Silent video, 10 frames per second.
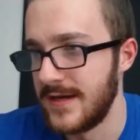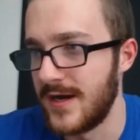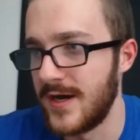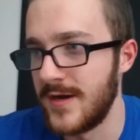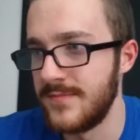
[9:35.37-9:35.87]

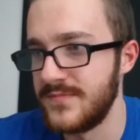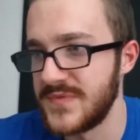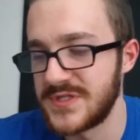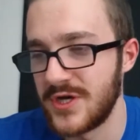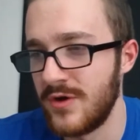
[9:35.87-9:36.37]
Um,
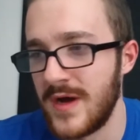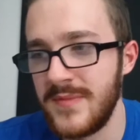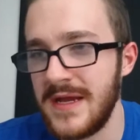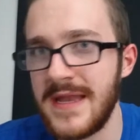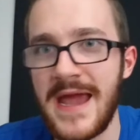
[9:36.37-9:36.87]
so, I
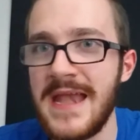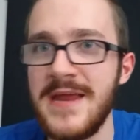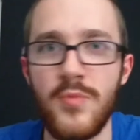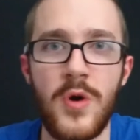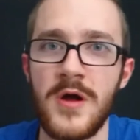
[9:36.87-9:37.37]
mean, any
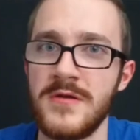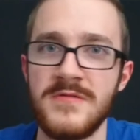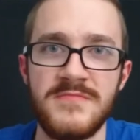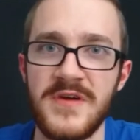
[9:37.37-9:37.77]
one